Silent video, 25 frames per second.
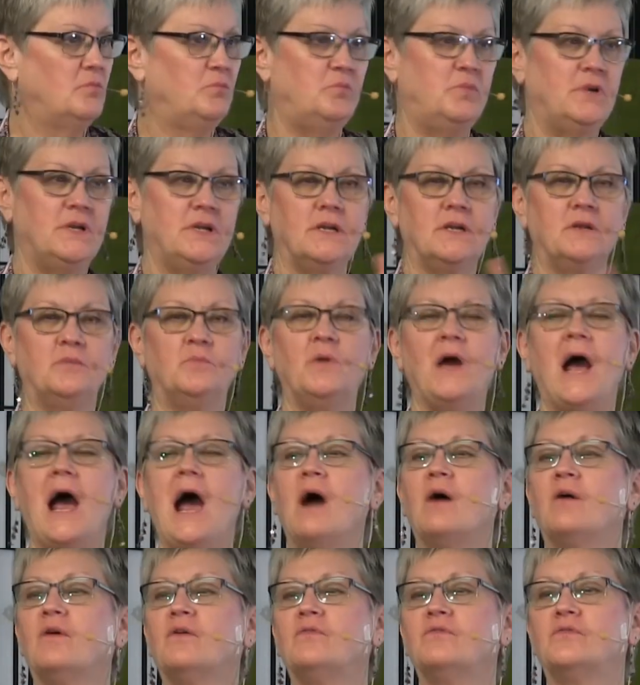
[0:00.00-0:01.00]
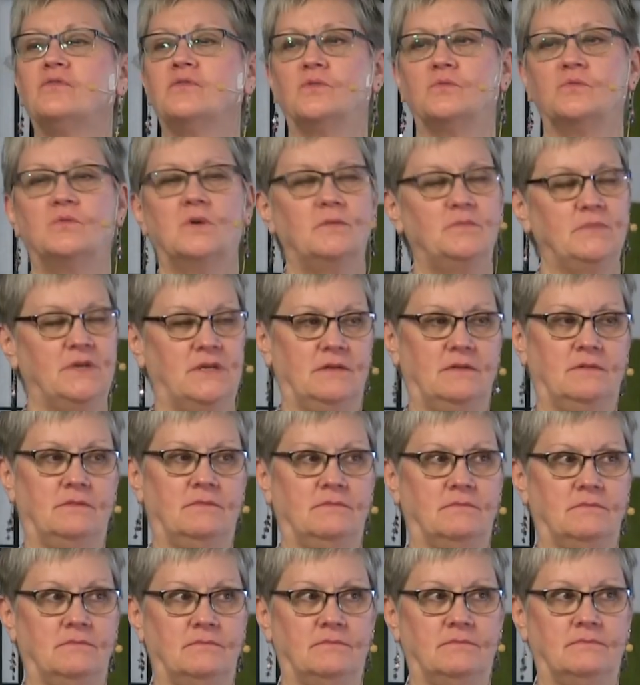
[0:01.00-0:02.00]
Big, powerful woman.
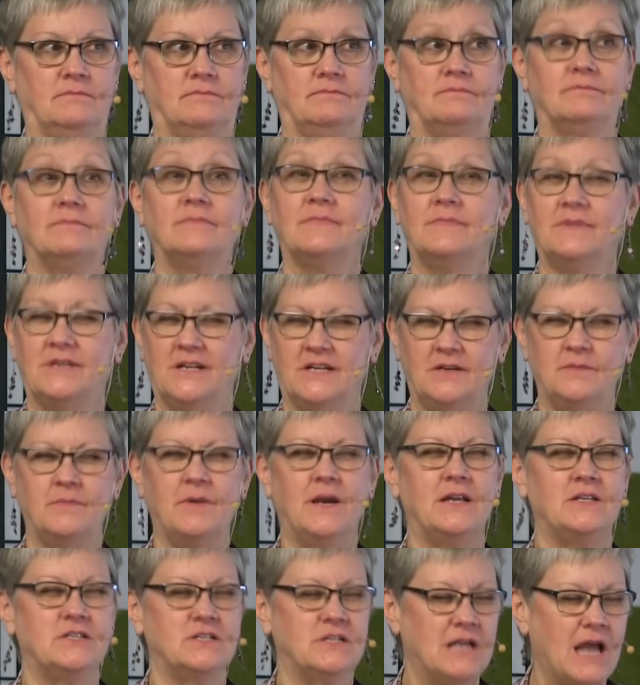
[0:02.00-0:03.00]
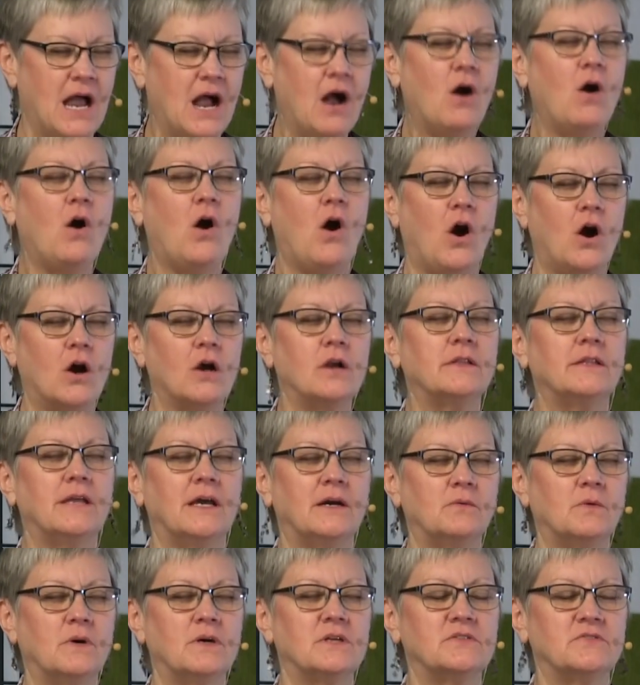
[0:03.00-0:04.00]
Can you imagine how hard
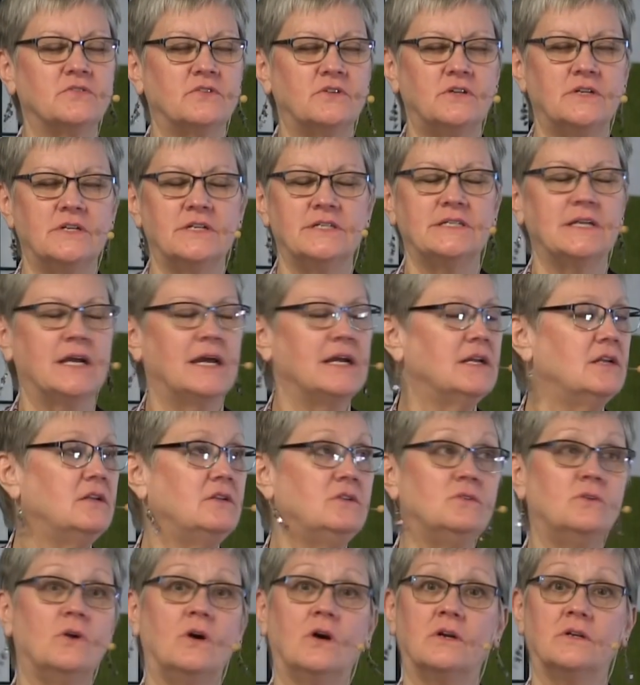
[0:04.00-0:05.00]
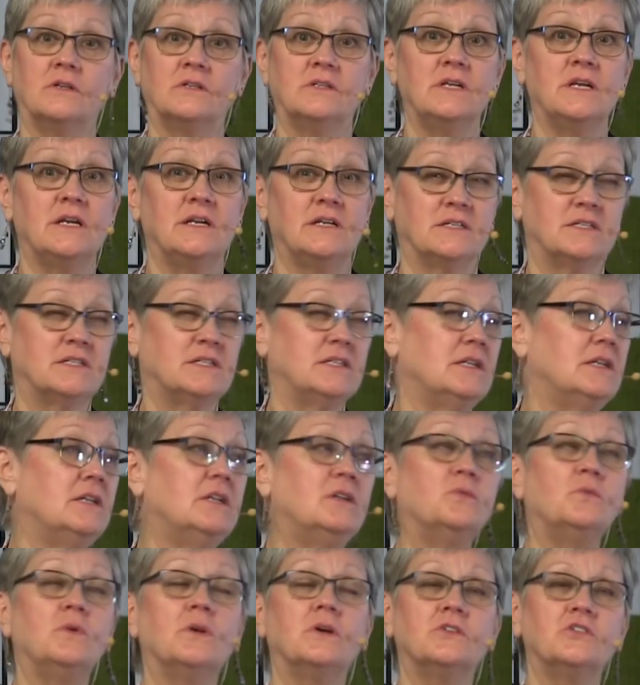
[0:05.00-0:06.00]
that was for her to say, I can do hard things? Sitting
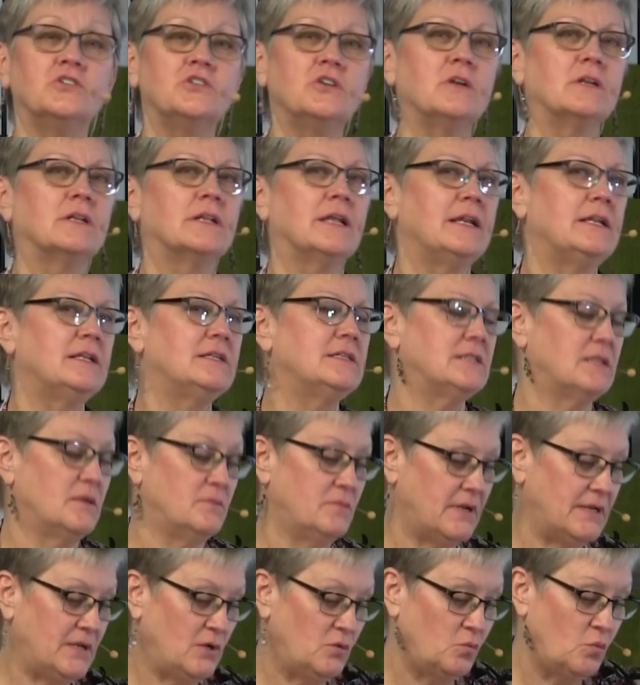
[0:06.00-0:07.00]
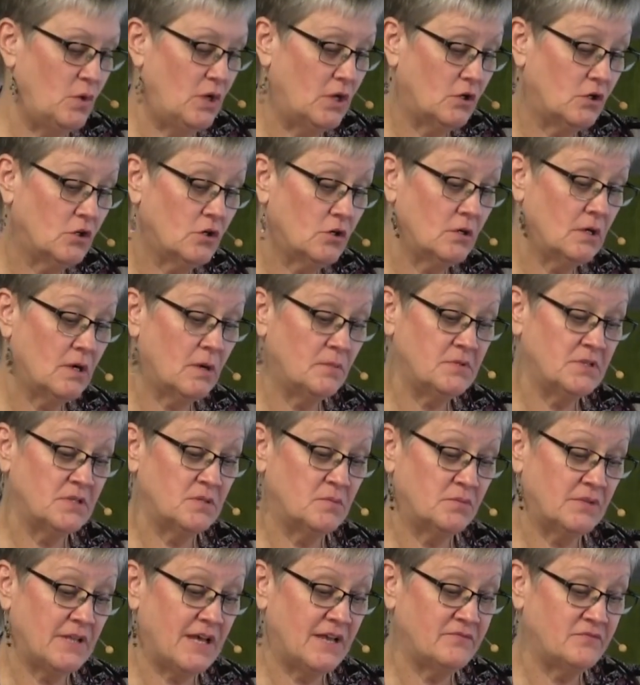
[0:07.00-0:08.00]
in a wheelchair and letting somebody wheel her up to the
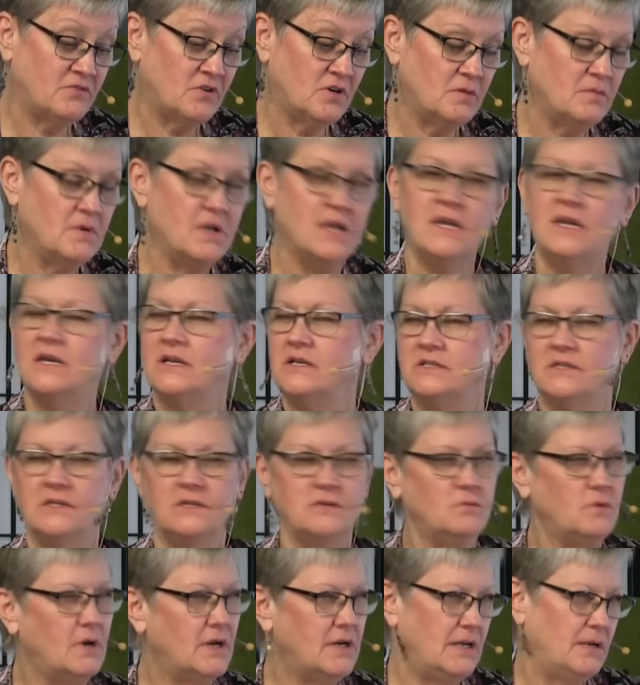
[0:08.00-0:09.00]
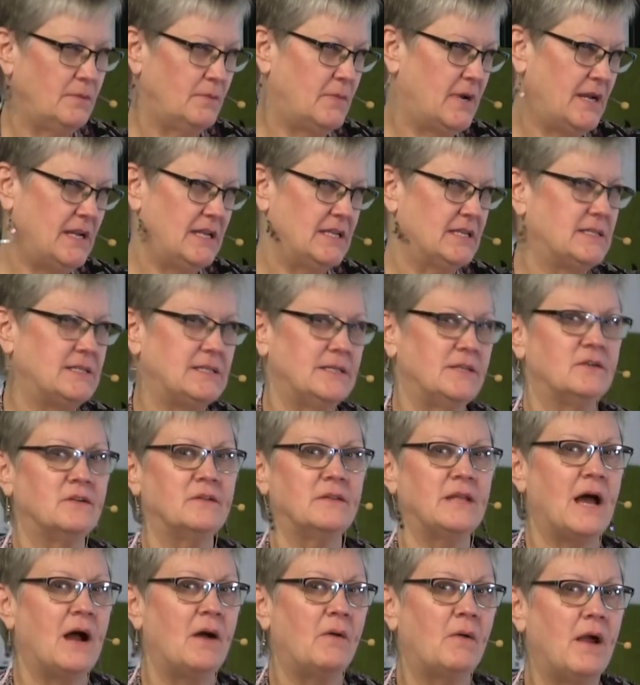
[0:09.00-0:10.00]
platform, she didn't want anybody to see her
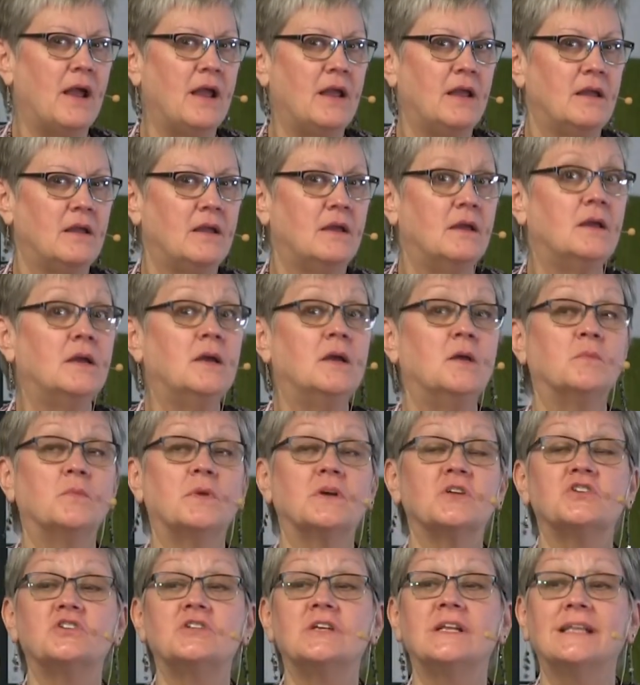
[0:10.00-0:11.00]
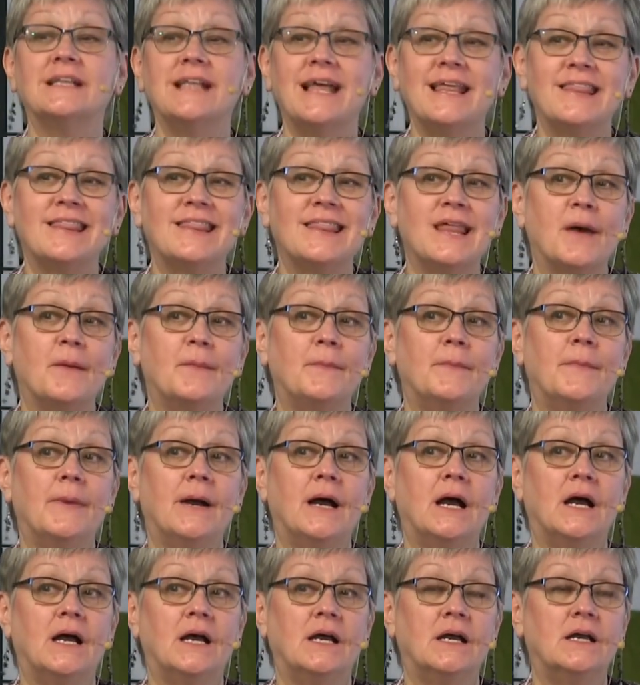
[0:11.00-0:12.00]
that way. But she let them.
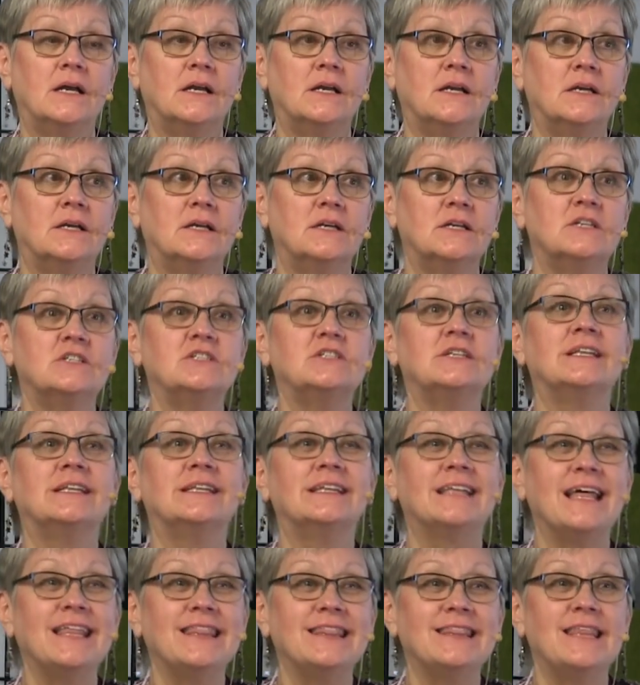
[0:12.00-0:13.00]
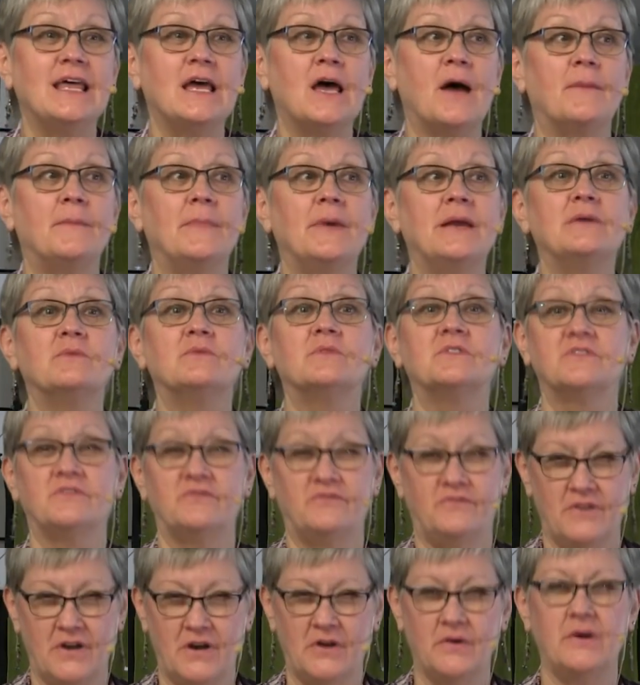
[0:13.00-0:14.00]
She let them. It was
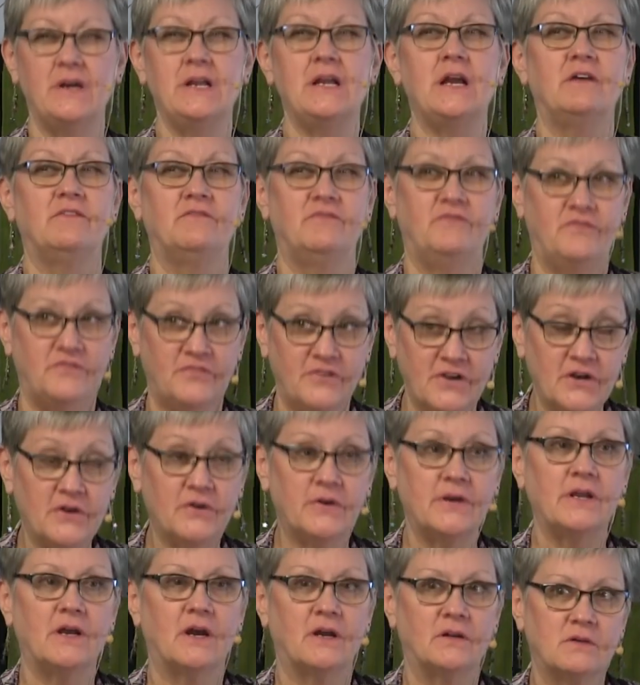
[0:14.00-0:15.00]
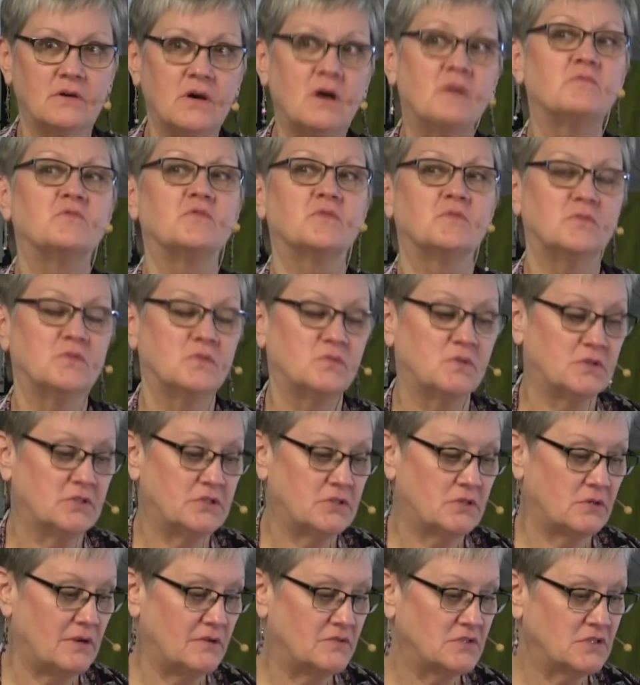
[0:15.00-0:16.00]
very, very uncomfortable with
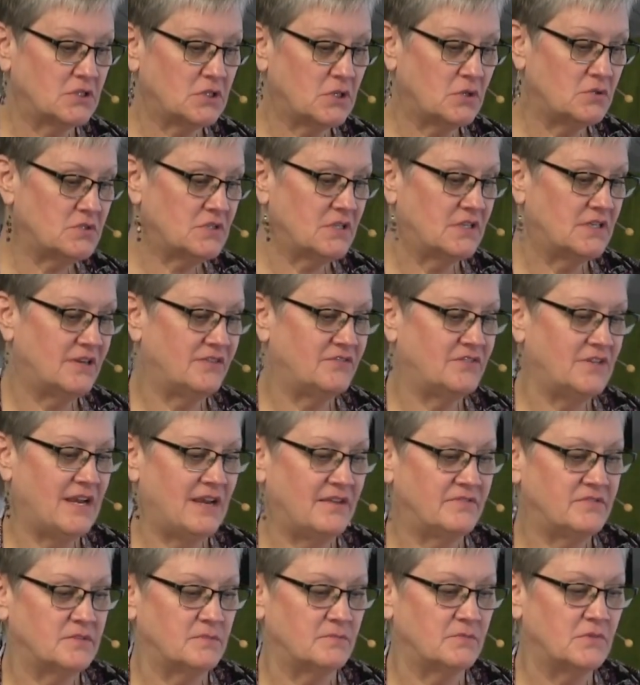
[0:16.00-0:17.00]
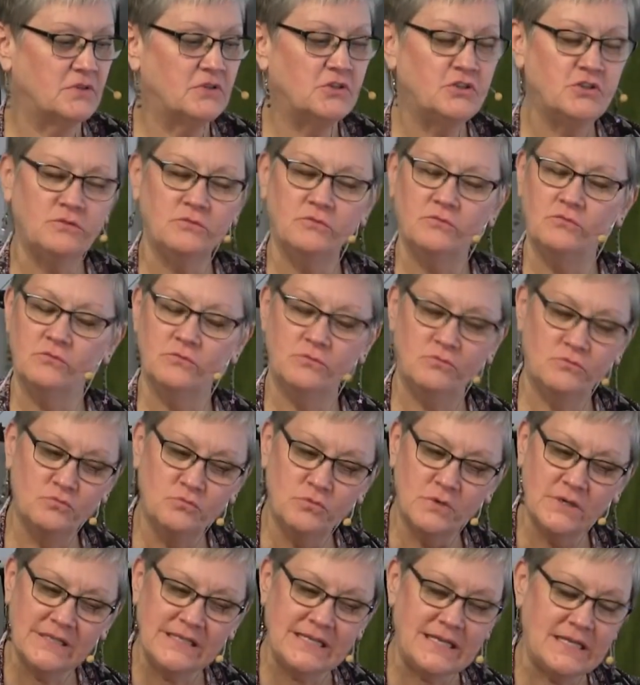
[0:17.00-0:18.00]
her. I was close enough to have some
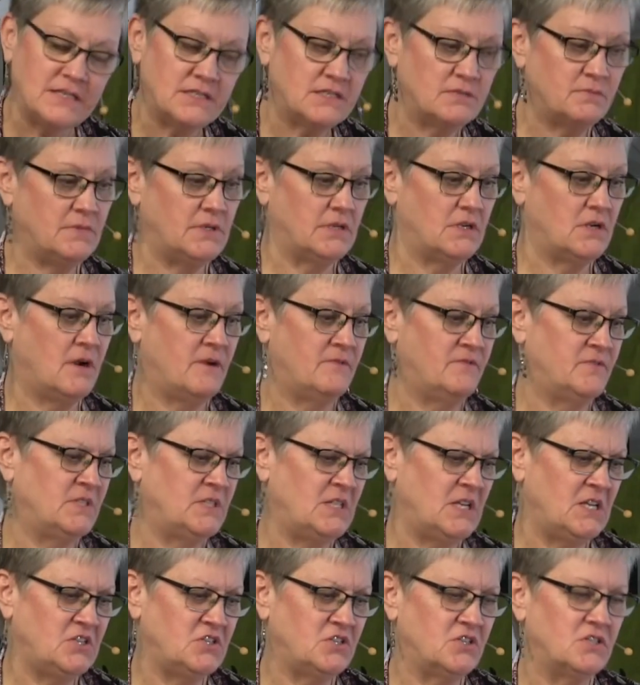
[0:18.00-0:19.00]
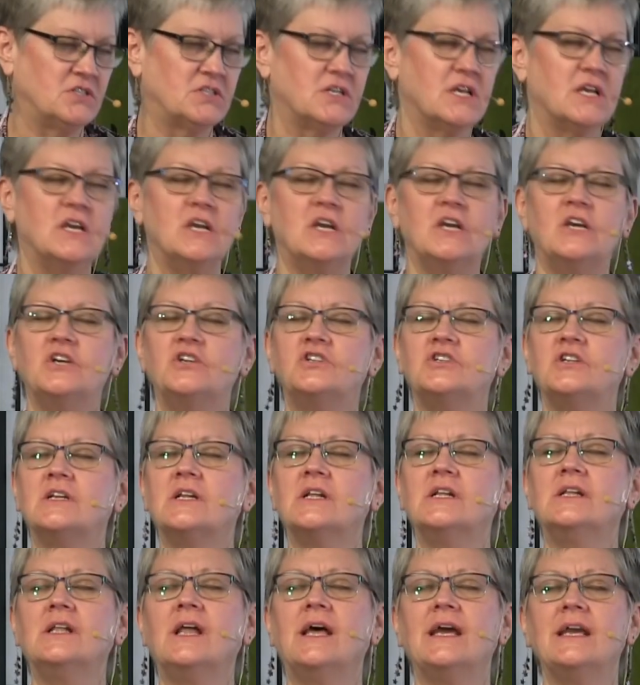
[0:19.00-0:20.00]
really intimate conversations. She
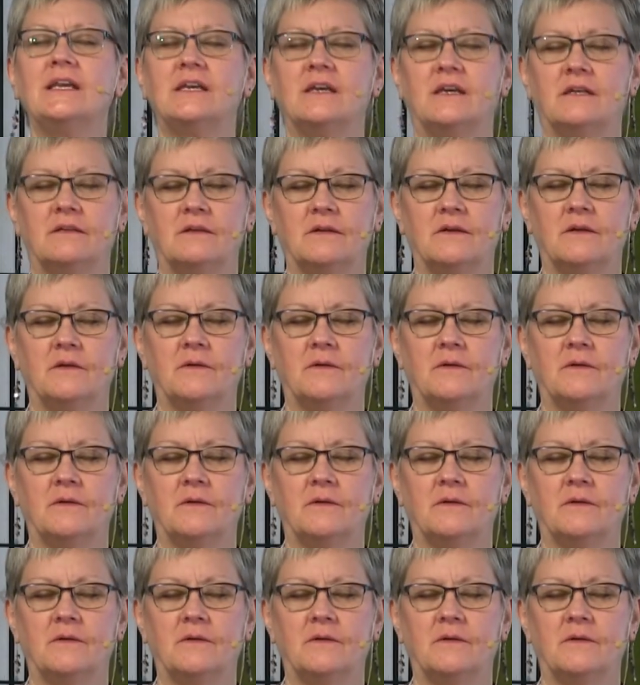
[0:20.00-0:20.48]
didn't like it.